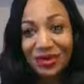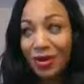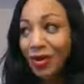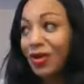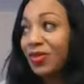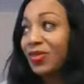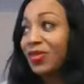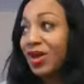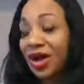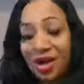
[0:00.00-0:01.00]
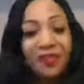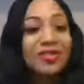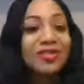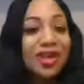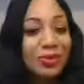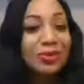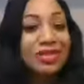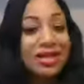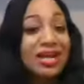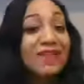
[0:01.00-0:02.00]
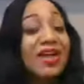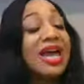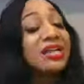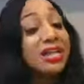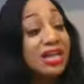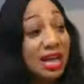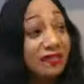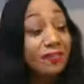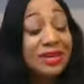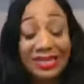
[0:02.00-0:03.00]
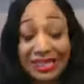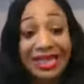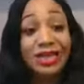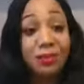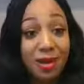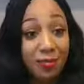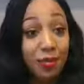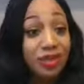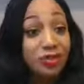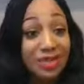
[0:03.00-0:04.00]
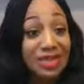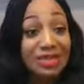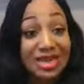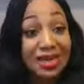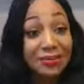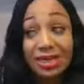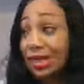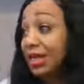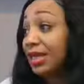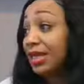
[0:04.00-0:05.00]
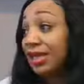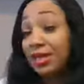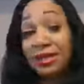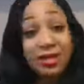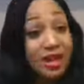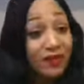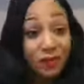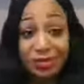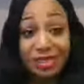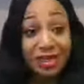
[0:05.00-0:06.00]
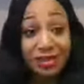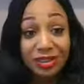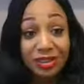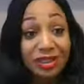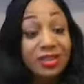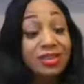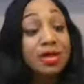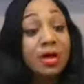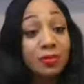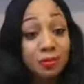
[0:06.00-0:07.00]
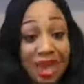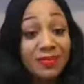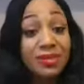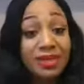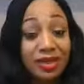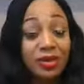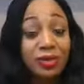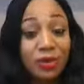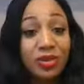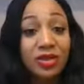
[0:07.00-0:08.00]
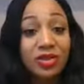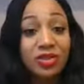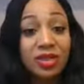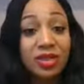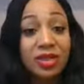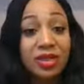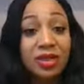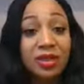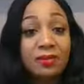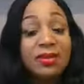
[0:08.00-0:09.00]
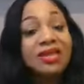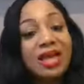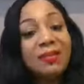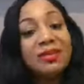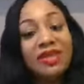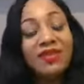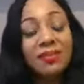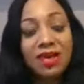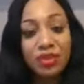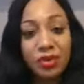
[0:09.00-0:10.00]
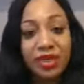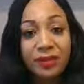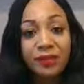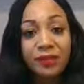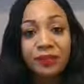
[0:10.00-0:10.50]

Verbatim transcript: on the office that I was in, and I've had and I've been late on my mortgage many a times. Never was late on the lease, have been late on the mortgage because I believed in my dream.